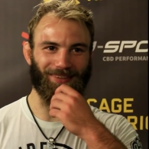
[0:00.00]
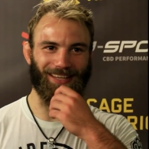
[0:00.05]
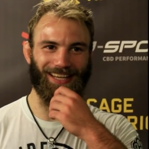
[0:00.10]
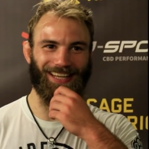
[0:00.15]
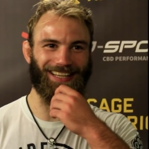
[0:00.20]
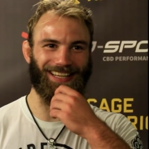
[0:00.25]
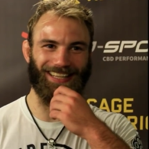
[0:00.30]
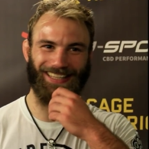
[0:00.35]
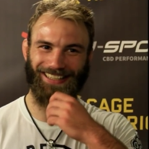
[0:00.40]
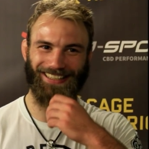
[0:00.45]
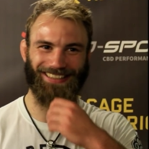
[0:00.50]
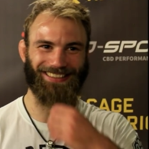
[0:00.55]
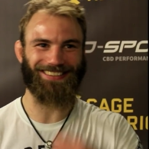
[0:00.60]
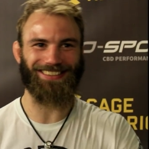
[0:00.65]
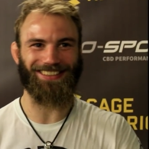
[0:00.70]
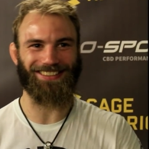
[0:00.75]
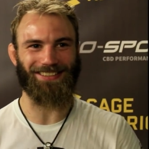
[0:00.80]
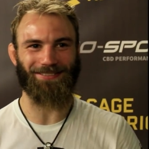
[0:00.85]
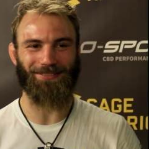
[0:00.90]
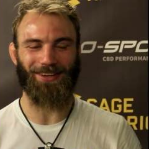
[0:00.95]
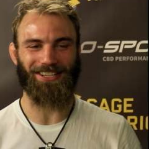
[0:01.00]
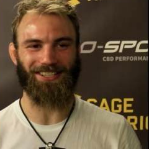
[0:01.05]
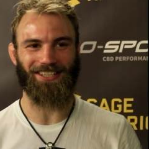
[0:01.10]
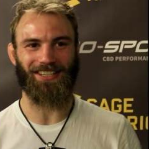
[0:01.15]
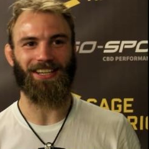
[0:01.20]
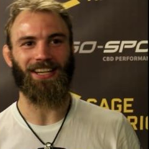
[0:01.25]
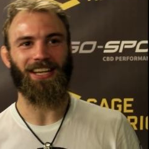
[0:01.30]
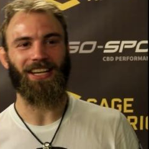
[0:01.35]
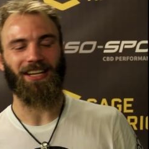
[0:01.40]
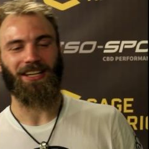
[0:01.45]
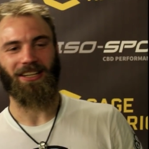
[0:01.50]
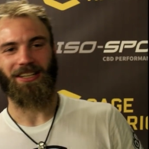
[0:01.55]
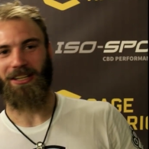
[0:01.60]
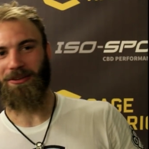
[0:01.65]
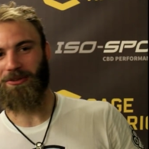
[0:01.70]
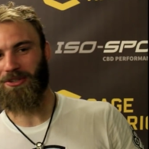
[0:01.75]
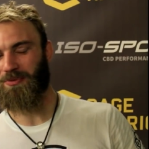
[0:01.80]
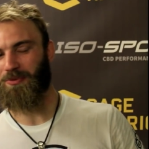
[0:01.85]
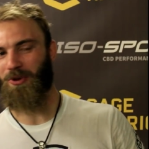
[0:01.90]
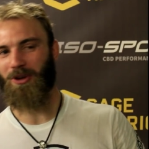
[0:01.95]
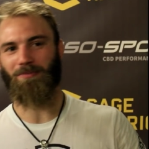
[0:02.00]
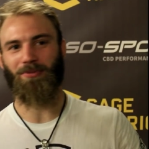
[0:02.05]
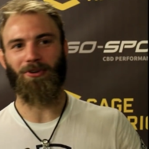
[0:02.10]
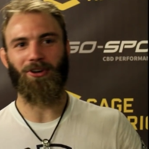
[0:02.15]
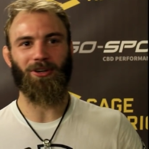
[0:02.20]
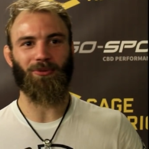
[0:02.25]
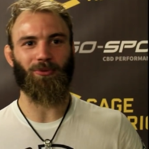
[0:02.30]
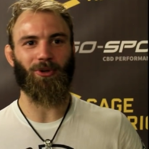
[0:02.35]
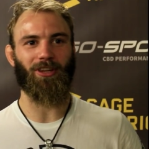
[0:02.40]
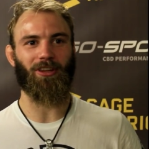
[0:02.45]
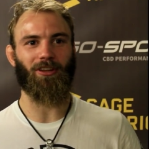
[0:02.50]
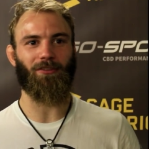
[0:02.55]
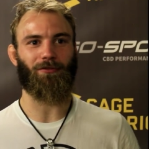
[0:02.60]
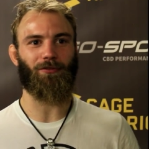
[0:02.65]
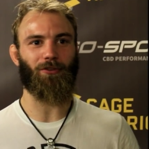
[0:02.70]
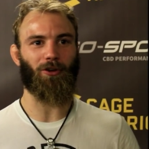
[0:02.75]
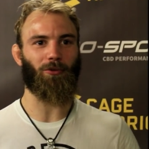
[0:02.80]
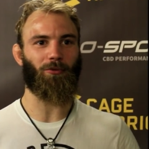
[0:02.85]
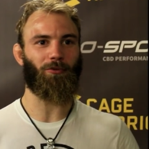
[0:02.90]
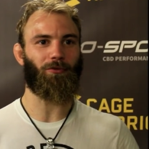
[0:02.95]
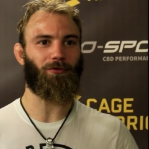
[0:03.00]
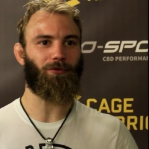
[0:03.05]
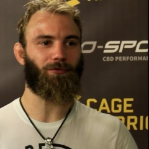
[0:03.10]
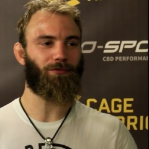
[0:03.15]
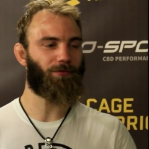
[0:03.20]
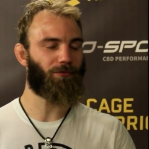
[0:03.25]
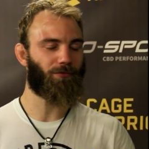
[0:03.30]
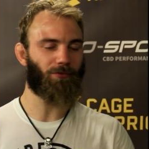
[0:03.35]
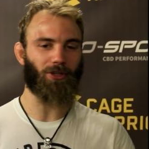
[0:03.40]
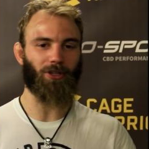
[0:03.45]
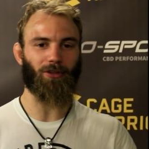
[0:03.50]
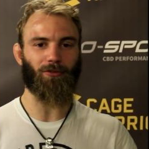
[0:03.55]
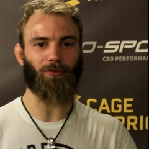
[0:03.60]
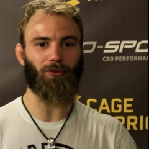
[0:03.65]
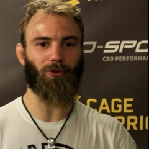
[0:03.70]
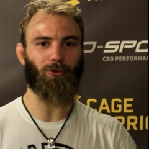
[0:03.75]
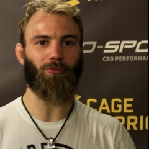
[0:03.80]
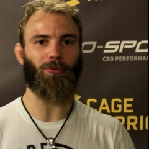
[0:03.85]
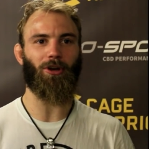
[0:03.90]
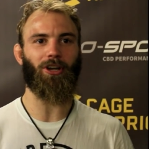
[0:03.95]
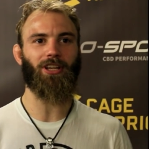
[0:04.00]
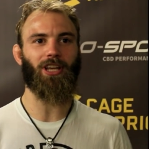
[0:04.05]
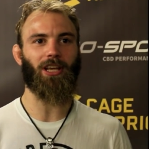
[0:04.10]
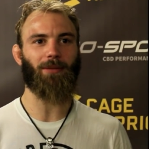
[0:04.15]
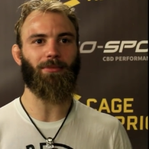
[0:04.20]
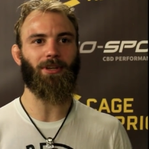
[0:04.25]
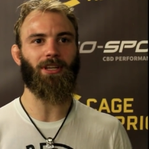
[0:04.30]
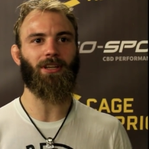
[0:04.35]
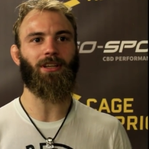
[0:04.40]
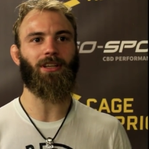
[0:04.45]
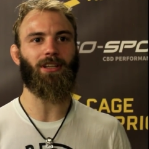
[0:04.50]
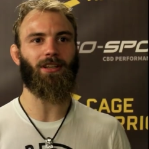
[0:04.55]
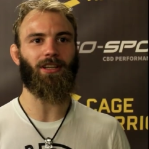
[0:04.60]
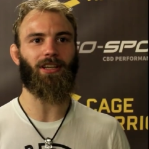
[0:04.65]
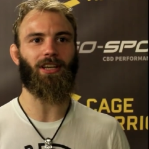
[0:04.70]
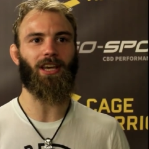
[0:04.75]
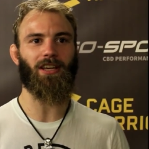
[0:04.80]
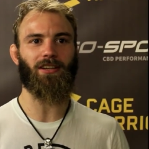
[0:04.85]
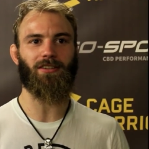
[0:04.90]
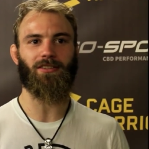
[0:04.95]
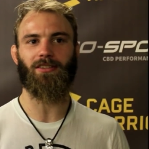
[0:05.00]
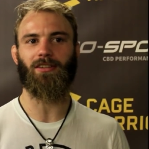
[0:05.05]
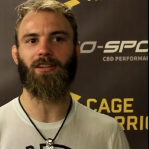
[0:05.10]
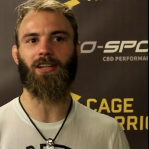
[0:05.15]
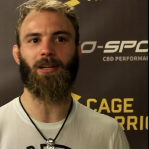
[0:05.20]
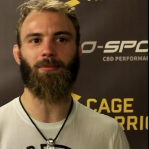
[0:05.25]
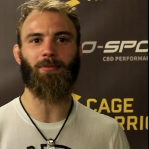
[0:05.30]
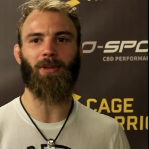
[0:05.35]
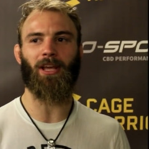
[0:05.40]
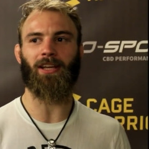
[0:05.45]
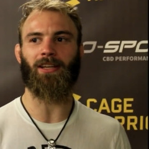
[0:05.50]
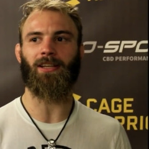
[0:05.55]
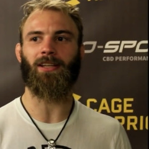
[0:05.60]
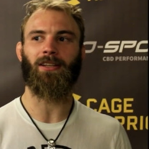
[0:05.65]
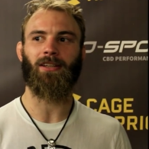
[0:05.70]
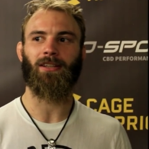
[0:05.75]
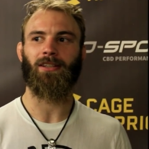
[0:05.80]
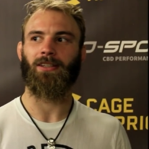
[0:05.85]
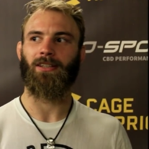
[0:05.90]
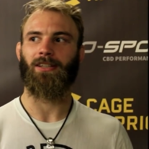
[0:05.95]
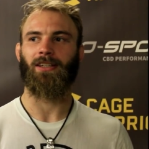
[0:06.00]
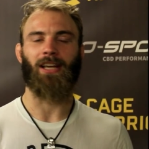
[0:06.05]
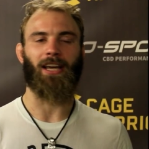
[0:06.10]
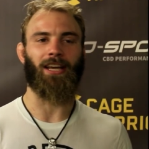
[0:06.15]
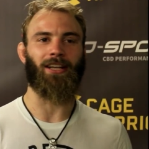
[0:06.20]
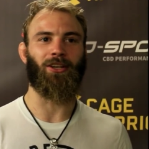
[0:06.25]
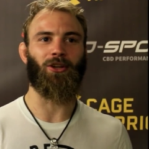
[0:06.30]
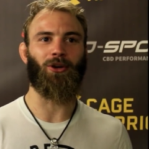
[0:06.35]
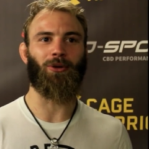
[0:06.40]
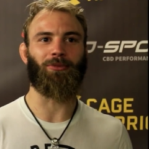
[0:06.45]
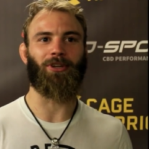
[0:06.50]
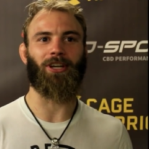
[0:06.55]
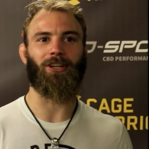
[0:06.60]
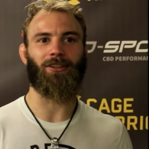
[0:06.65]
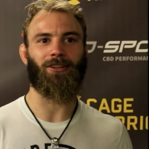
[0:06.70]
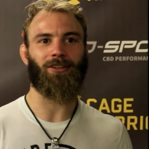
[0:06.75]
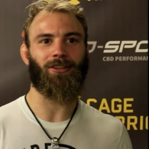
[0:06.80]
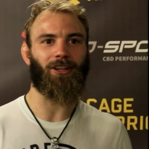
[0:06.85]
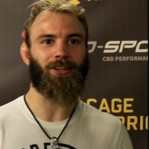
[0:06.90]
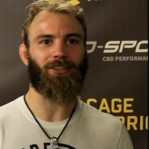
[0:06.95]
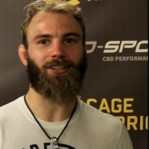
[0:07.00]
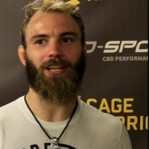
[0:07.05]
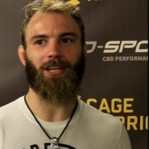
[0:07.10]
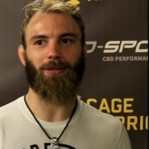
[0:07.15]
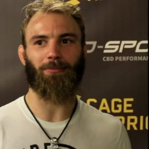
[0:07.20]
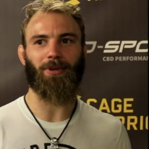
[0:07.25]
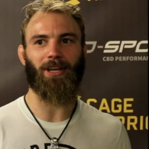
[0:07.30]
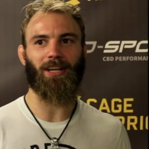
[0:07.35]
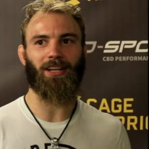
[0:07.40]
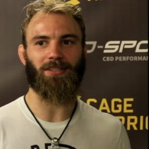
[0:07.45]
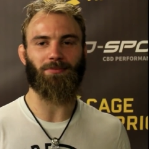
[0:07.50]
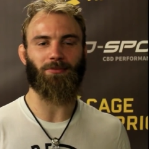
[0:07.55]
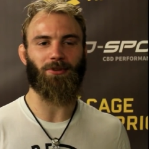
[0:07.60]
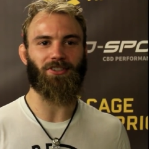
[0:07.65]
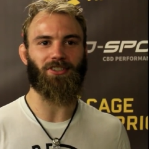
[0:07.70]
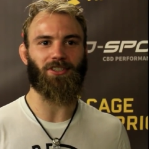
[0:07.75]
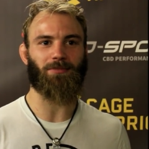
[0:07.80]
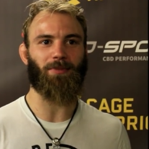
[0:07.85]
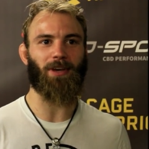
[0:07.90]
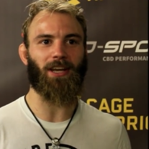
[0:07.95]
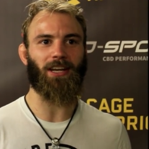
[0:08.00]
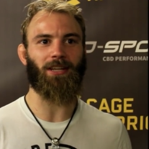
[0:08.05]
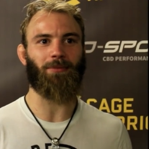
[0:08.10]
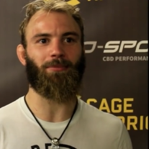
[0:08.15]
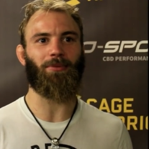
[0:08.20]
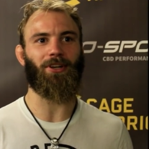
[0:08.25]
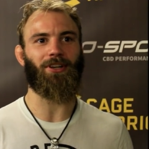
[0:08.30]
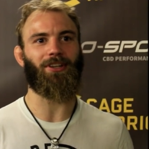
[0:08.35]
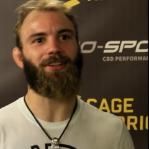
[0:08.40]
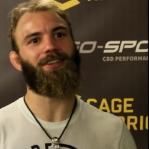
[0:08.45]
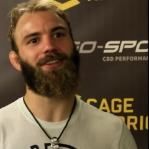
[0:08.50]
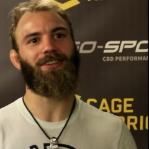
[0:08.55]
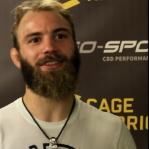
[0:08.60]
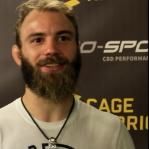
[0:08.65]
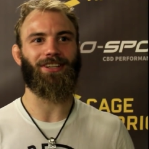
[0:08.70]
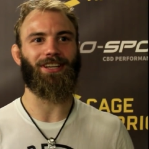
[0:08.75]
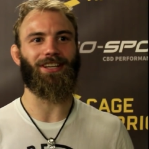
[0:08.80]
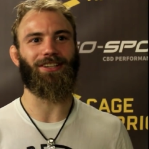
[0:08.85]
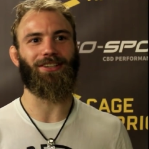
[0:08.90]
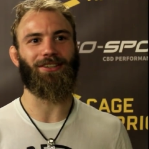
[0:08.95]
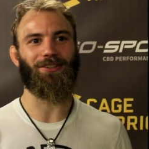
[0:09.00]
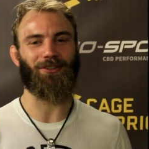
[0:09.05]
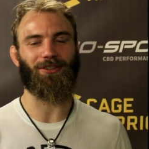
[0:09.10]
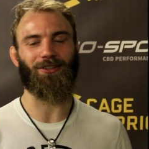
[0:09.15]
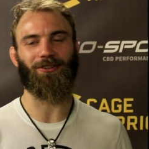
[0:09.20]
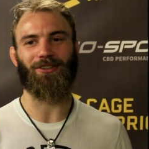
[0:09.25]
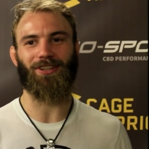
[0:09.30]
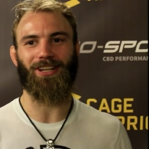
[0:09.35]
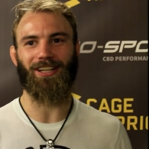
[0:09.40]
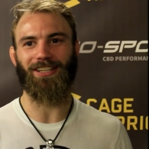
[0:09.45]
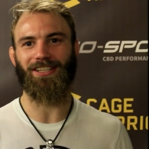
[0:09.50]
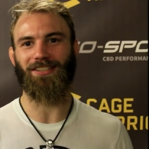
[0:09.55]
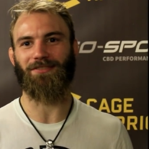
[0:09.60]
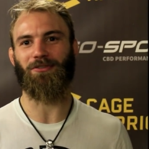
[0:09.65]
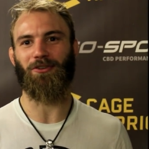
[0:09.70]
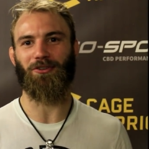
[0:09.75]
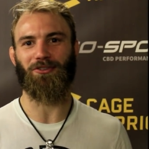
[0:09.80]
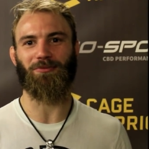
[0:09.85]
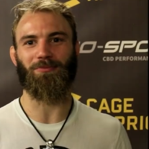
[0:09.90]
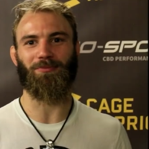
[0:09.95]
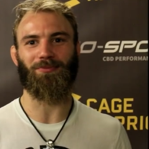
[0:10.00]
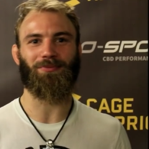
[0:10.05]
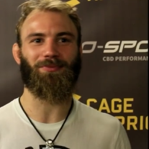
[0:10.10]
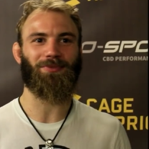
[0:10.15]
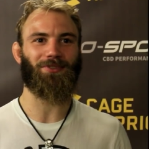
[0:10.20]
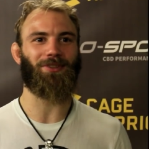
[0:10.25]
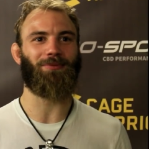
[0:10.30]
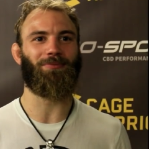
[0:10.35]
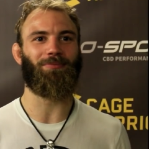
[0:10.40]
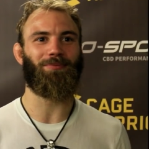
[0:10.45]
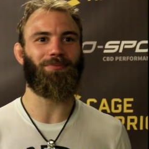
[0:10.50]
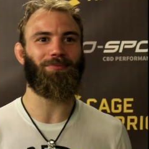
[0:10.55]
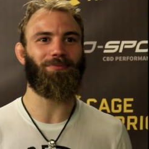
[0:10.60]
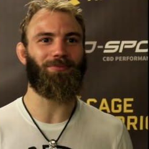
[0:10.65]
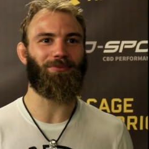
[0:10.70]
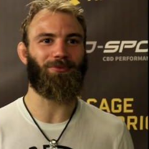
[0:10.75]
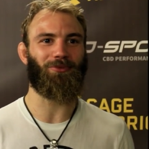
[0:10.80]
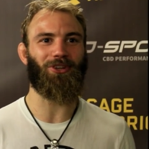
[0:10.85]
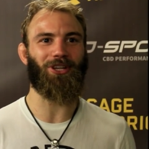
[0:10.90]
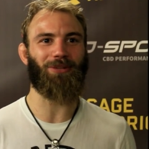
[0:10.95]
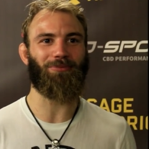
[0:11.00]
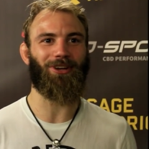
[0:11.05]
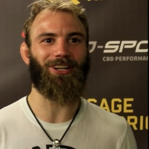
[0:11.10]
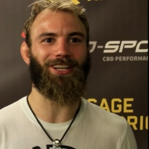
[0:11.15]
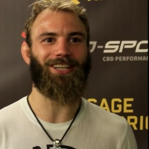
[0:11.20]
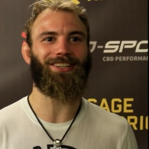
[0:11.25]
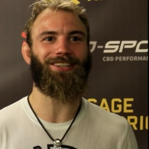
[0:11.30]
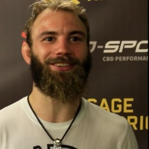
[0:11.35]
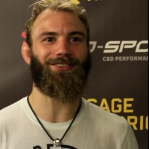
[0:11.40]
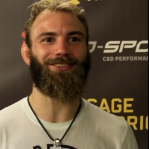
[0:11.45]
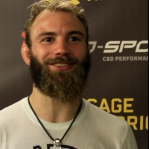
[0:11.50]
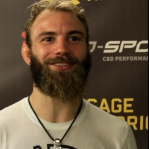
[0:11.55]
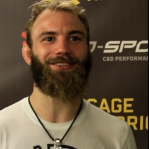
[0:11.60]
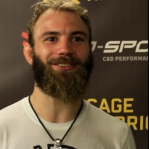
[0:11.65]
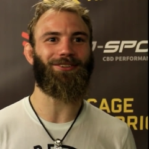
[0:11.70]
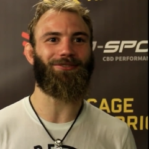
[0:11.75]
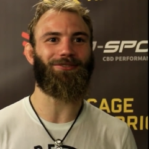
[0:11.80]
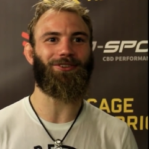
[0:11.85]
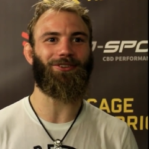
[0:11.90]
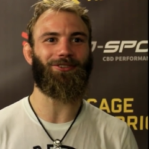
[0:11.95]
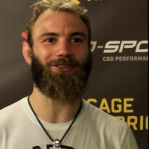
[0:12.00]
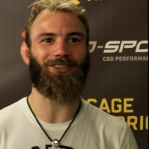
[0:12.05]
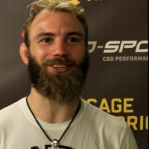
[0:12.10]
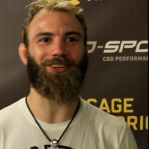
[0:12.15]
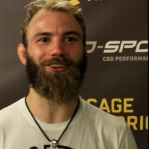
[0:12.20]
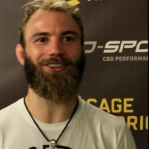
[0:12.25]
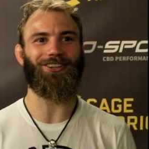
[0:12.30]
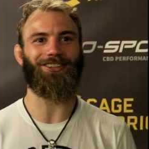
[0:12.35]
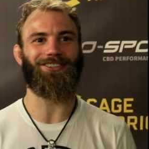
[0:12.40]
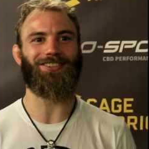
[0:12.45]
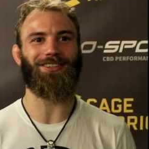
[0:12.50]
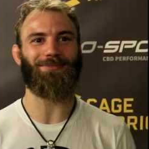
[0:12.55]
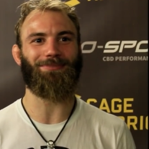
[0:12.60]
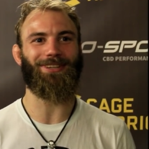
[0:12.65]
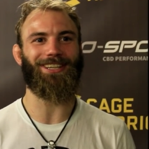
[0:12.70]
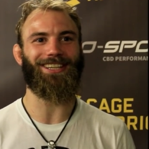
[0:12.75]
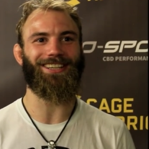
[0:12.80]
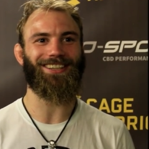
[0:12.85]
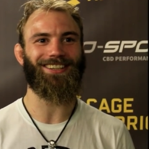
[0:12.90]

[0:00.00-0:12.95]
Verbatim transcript: it's just amazing. There was one point where they throw where they threw money at me in the cage, and I'm like, no, I'm got, not getting paid as much as Paddy, but you can at least throw some some real money. Don't don't throw your coins at me.